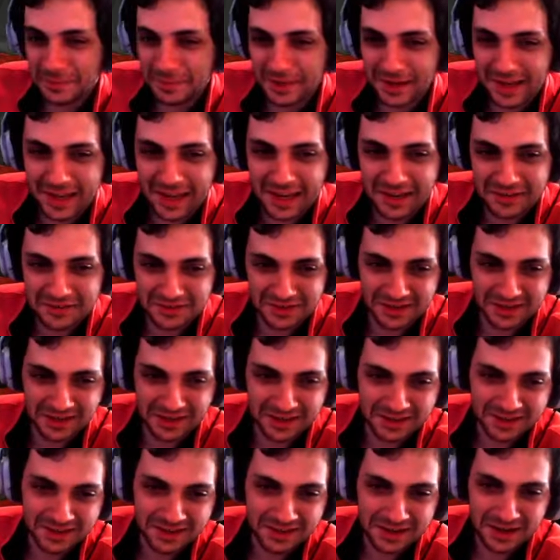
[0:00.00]
hatch, gang.
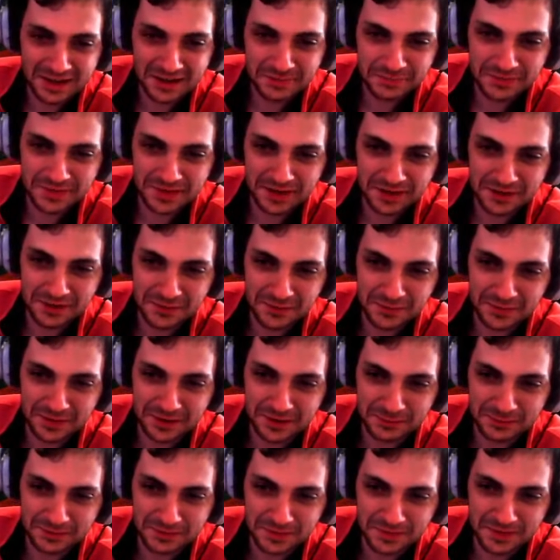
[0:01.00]
I'm satisfied
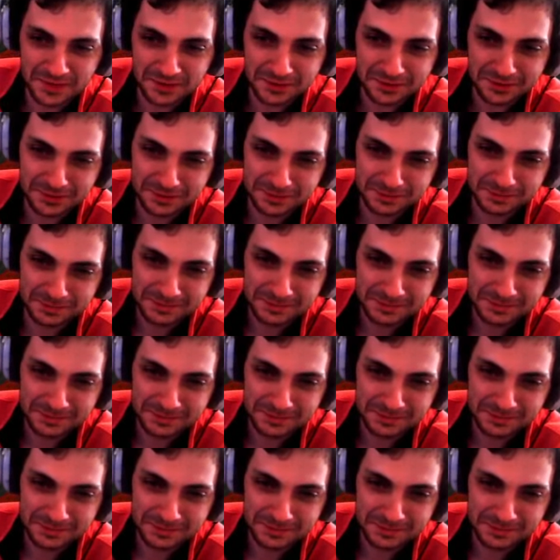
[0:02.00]
with this outcome.